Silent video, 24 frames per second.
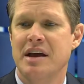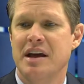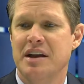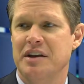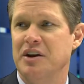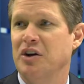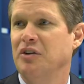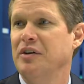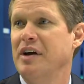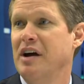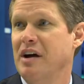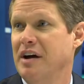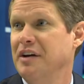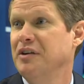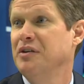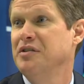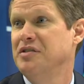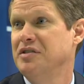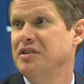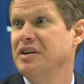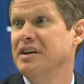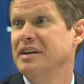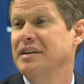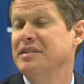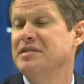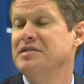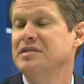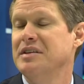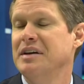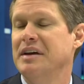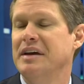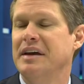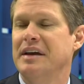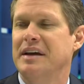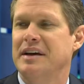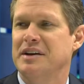Nearly 100 cities
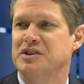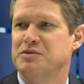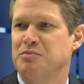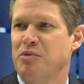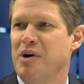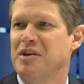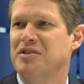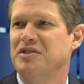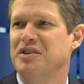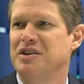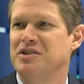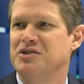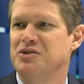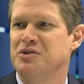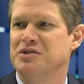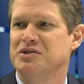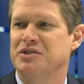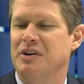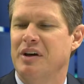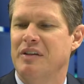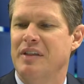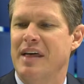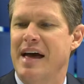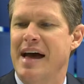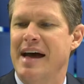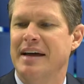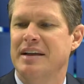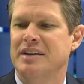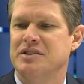expressed interest on that.